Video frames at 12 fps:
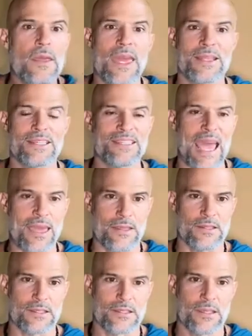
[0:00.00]
in
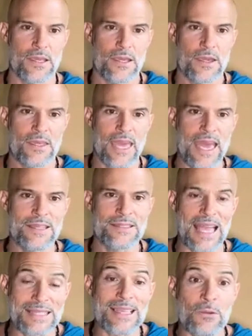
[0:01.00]
seconds. Yes,
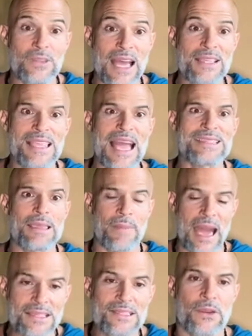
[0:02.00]
that's the
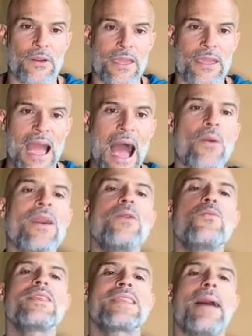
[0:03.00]
mastery. How
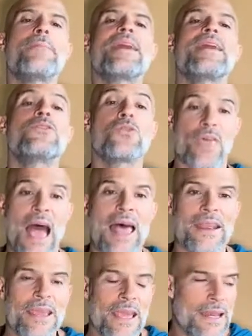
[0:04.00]
can we tap into
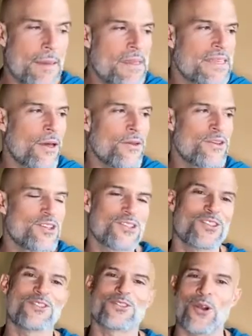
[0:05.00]
that? And let me tell you
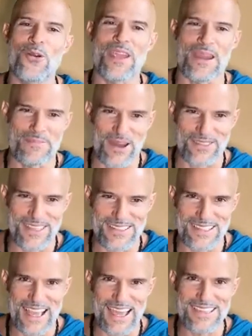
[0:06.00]
just a story about
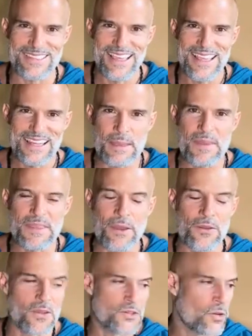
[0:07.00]
this, guys. Let me
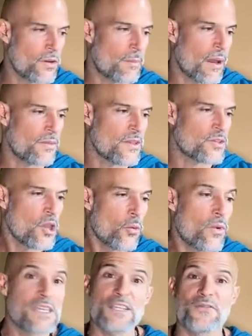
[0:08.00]
tell you a story about this.
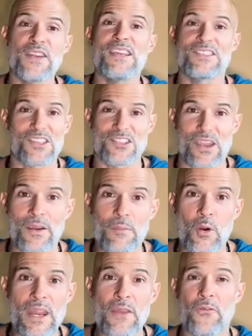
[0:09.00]
We just finished a
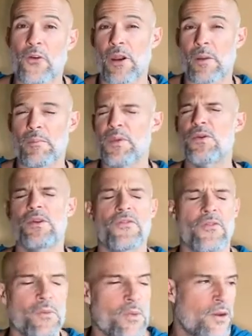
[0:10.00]
ceremony for our
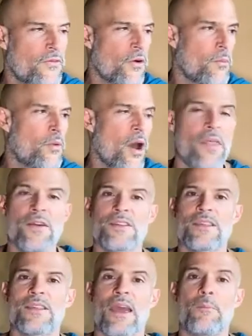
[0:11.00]
beautiful, beautiful
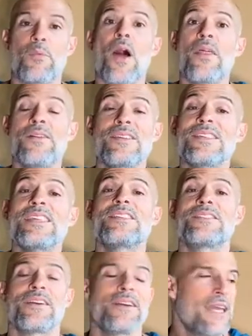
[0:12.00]
brother and
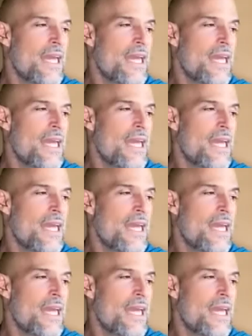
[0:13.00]
sister